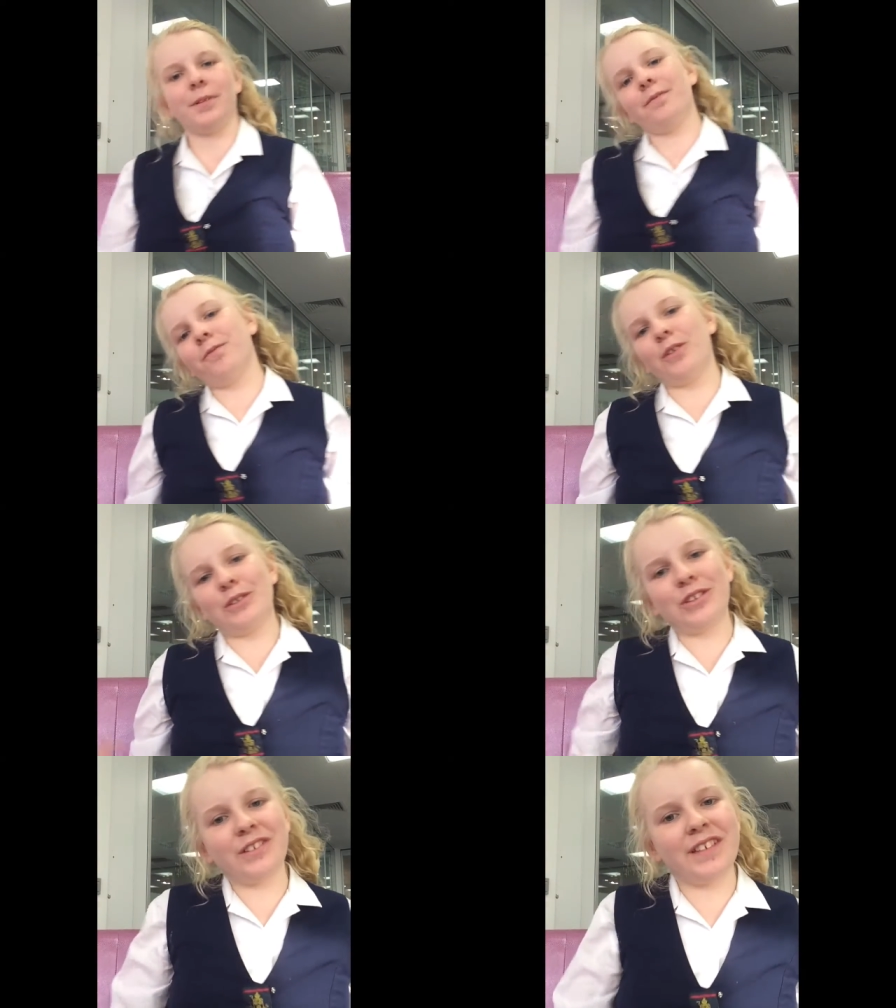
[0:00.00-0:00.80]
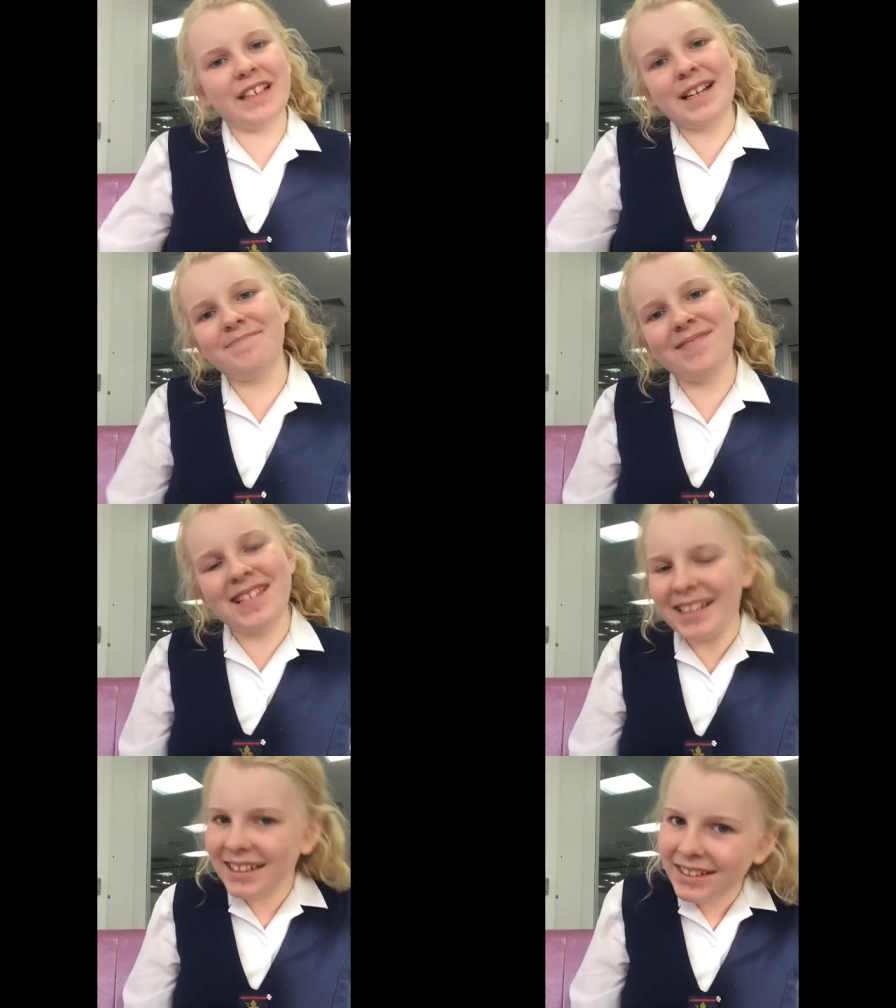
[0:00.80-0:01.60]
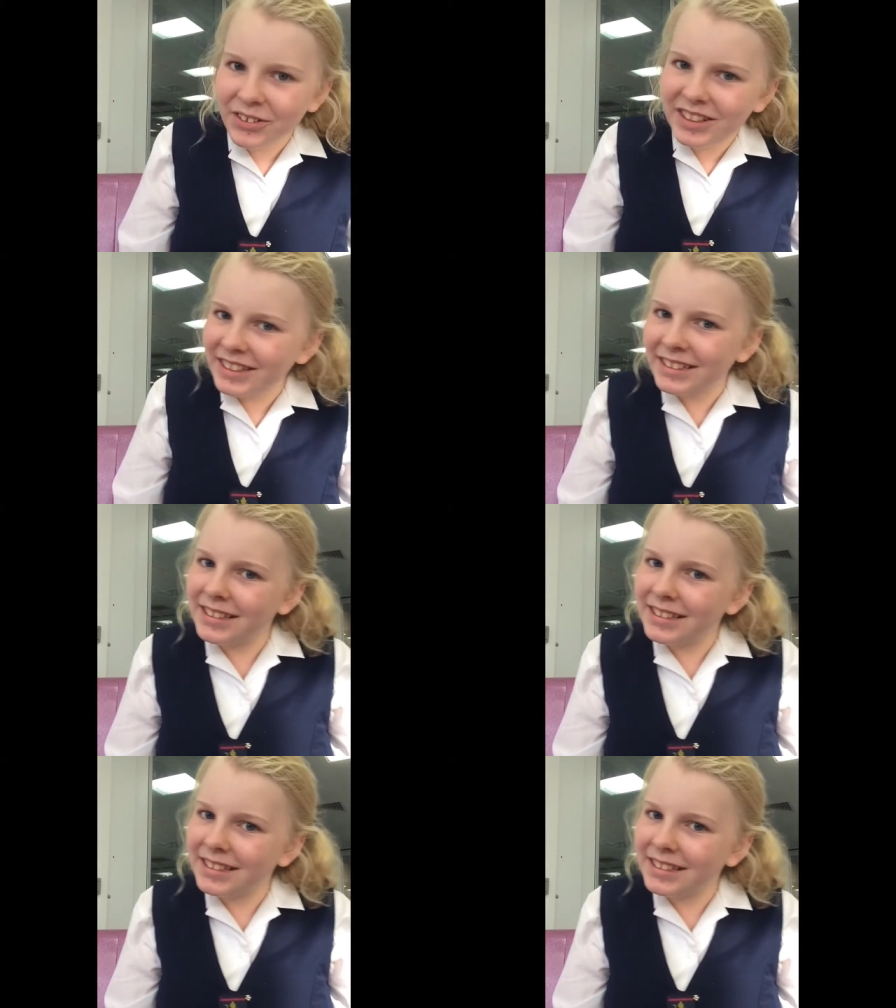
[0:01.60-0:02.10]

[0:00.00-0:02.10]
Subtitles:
but unfortunately I'm not going to